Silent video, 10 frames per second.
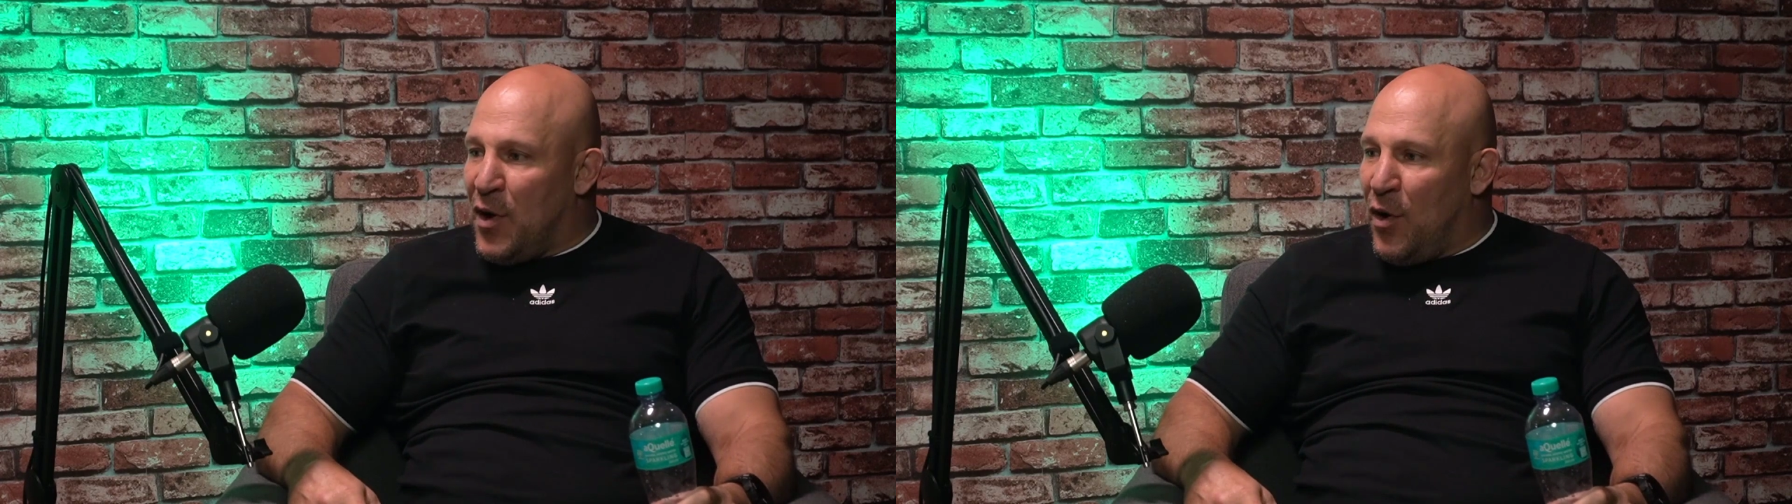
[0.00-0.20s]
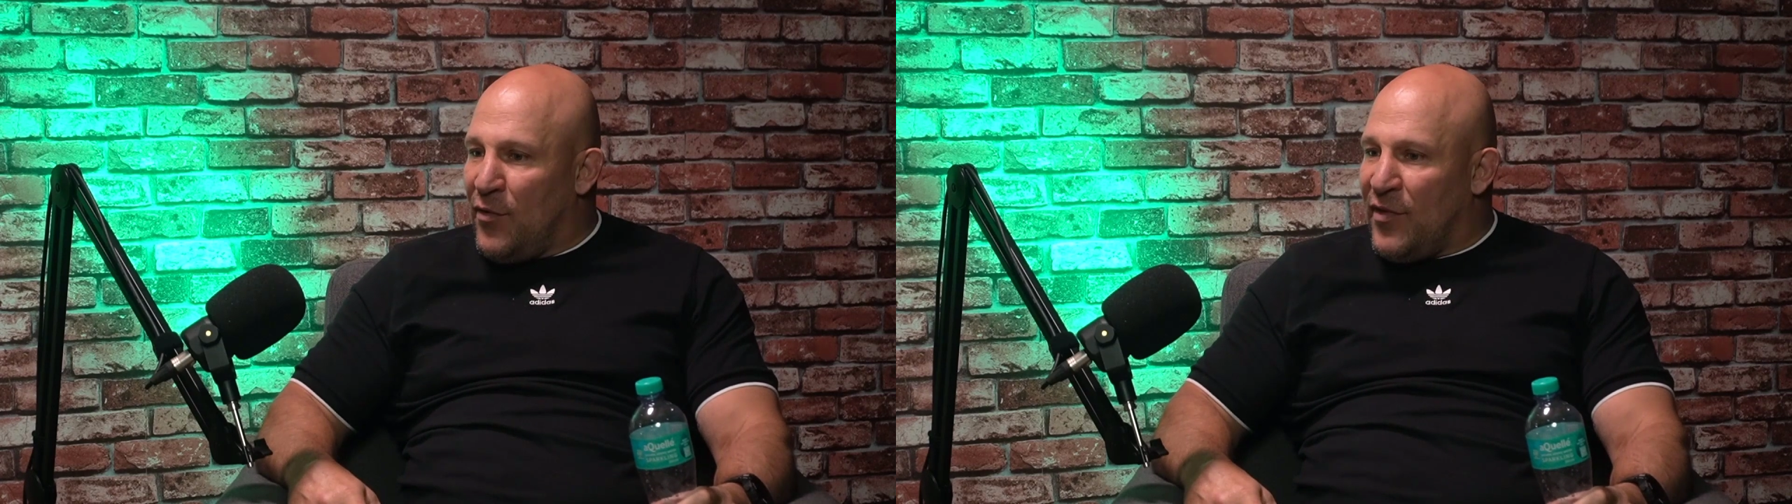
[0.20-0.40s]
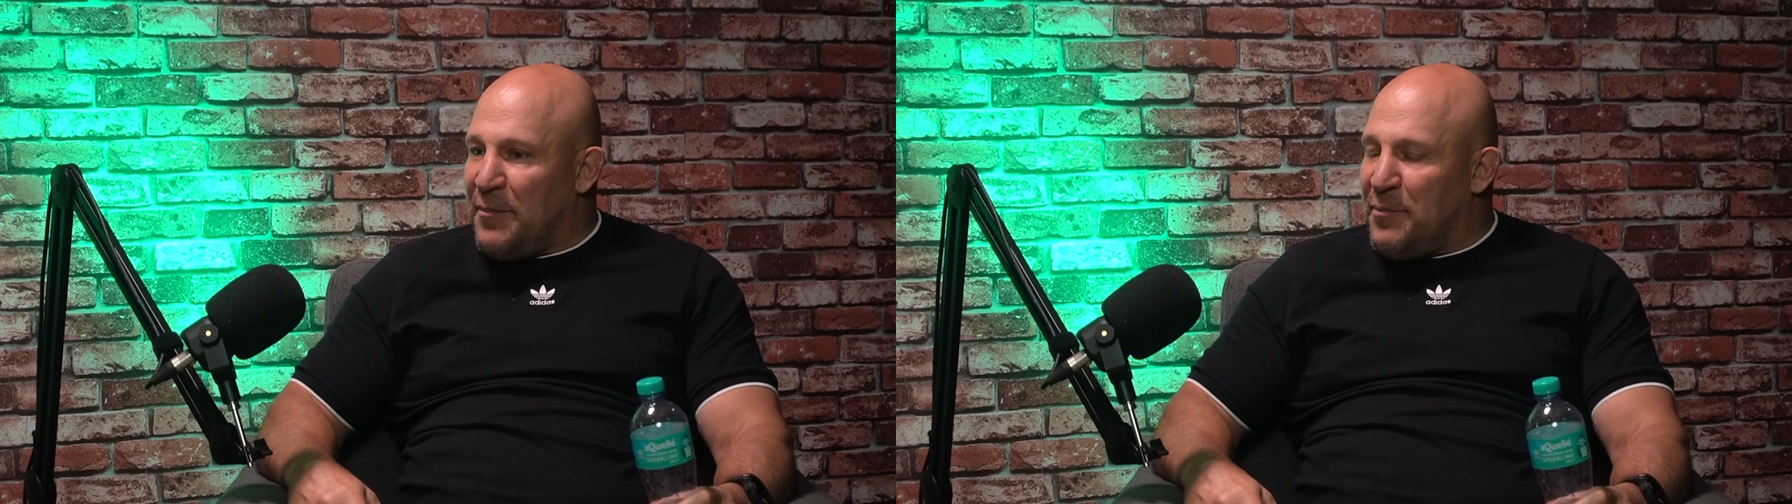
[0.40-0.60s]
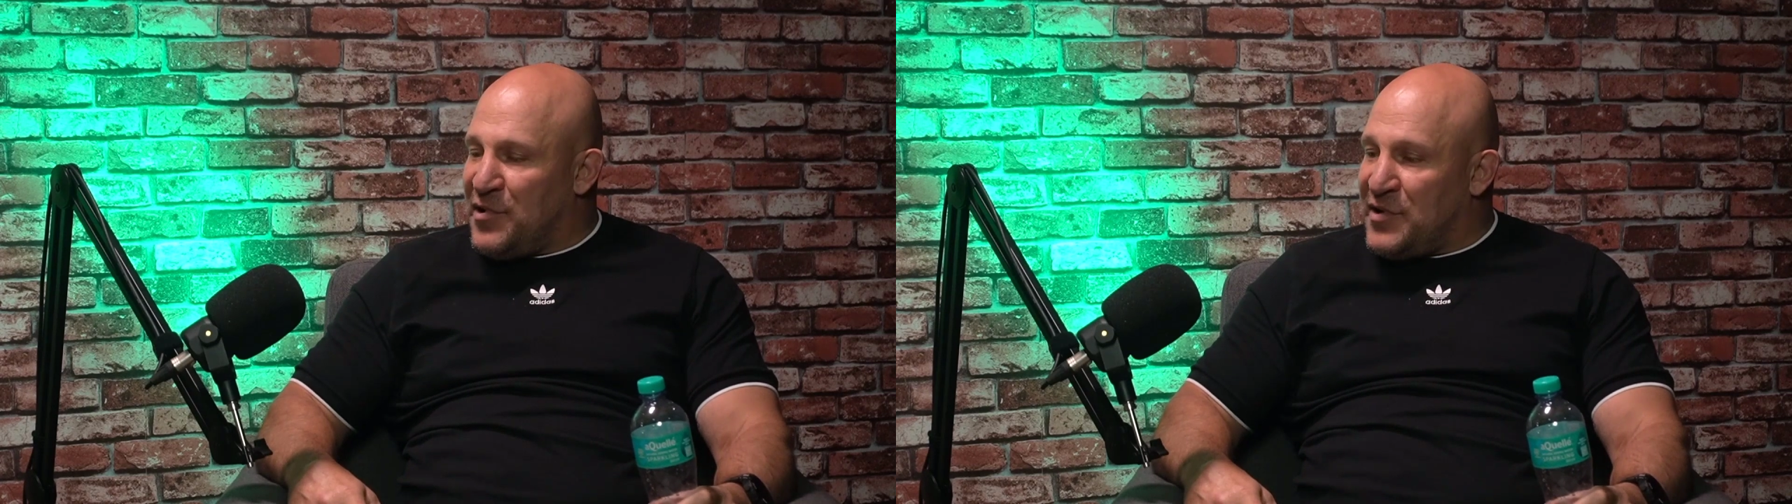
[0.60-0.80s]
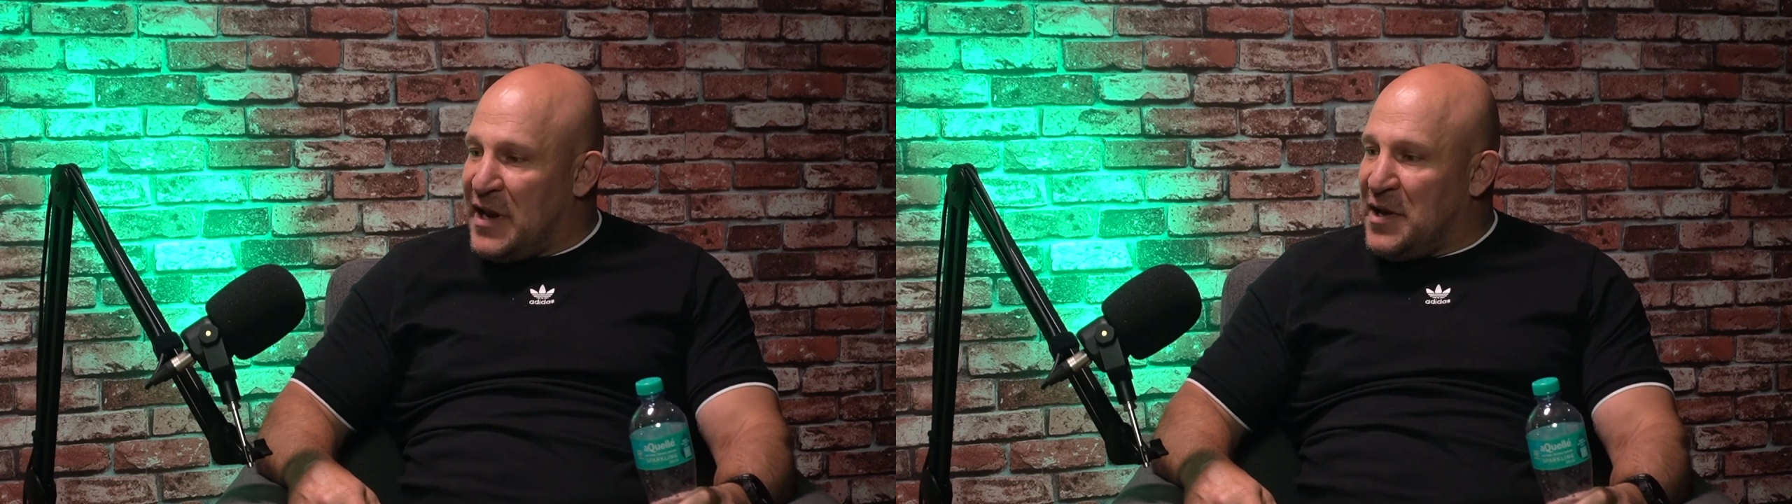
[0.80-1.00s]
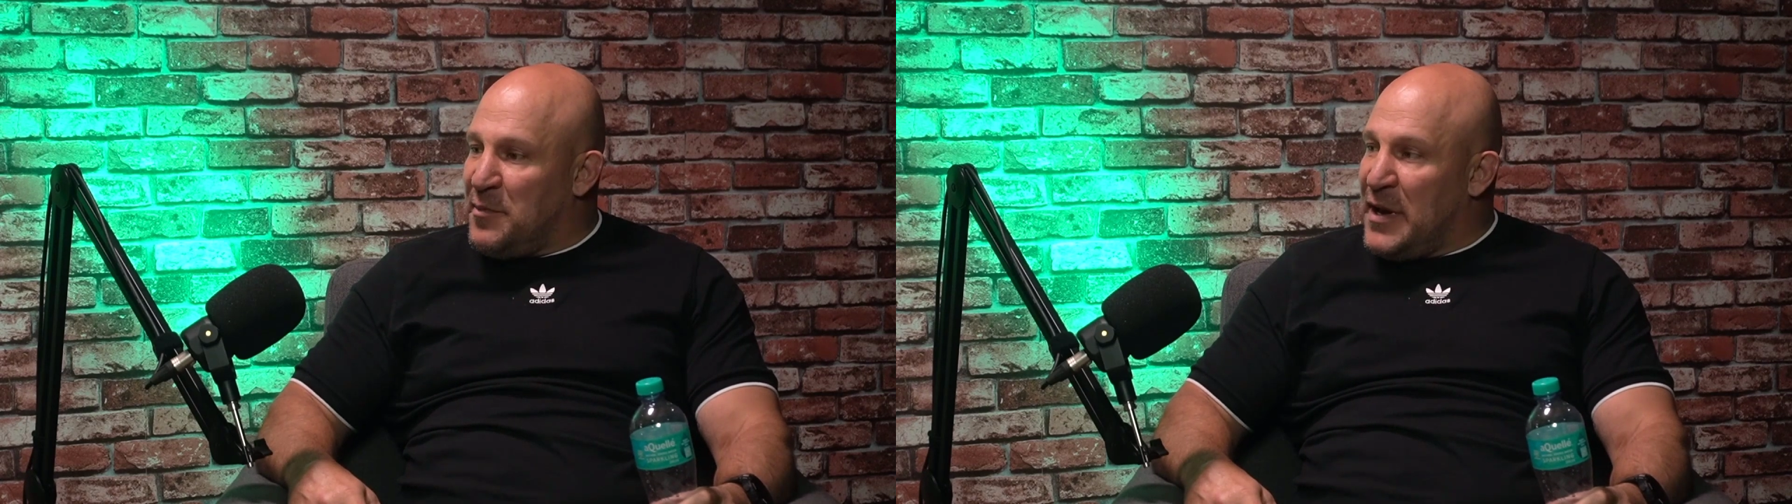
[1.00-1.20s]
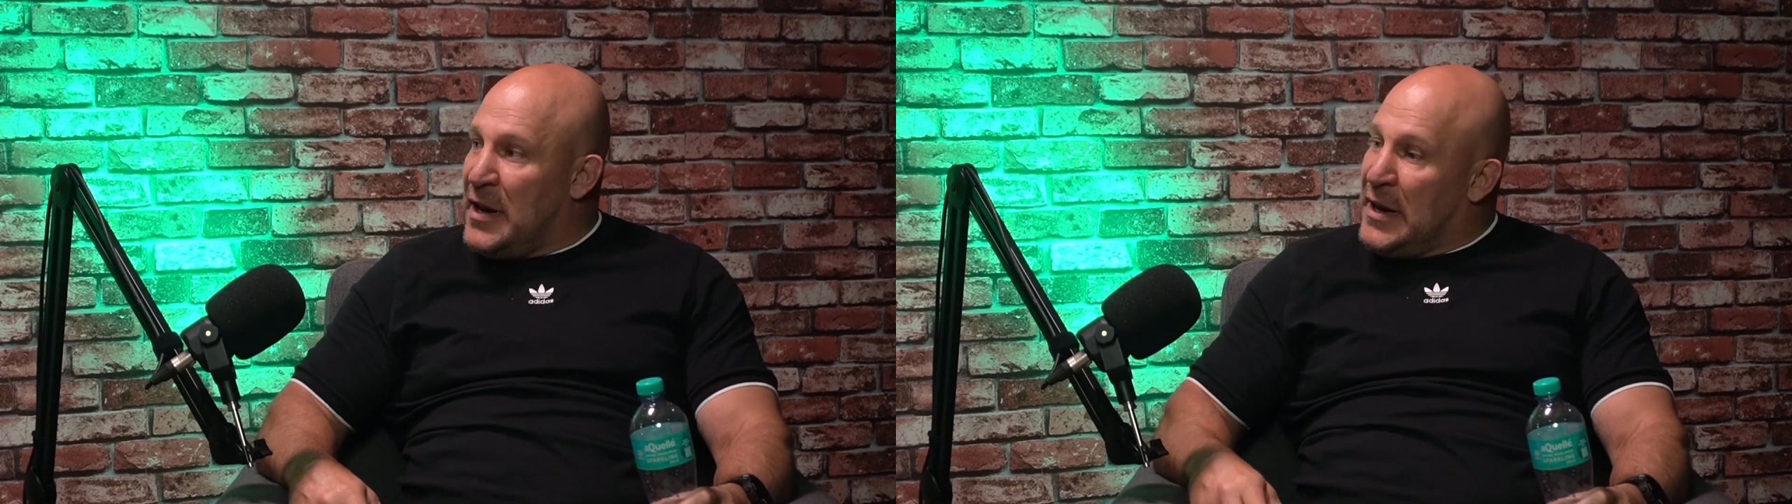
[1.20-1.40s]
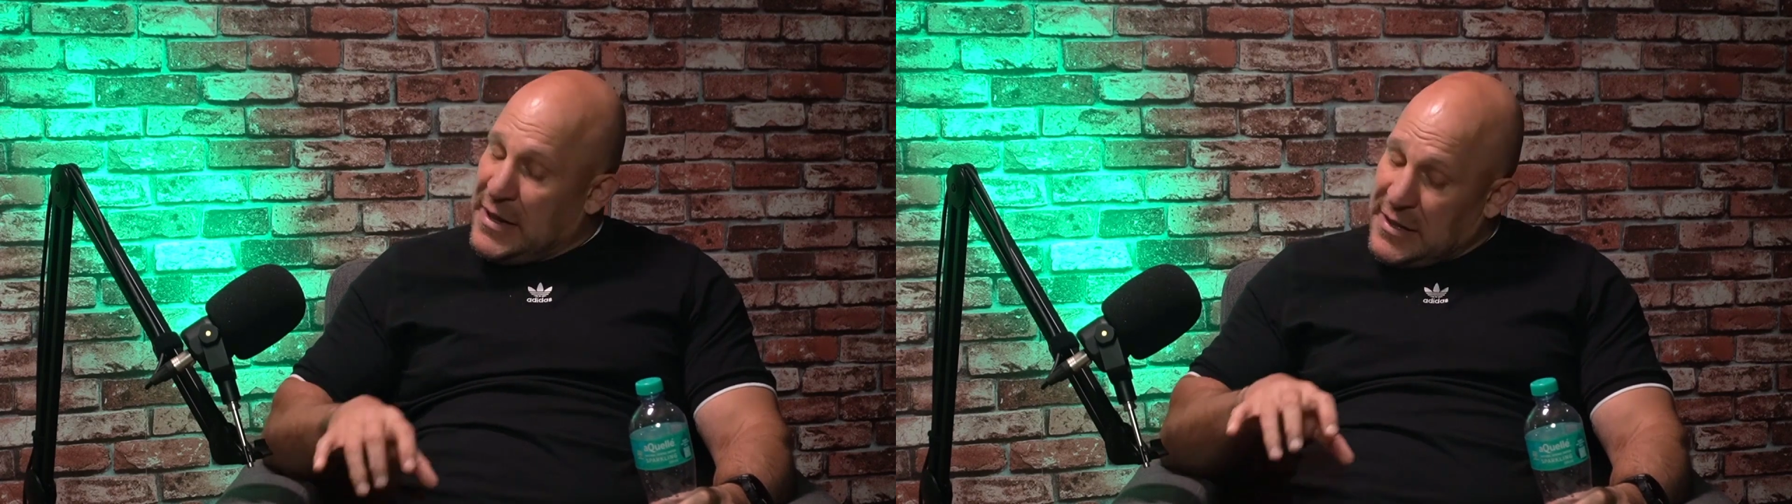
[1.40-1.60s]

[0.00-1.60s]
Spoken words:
are that protect me,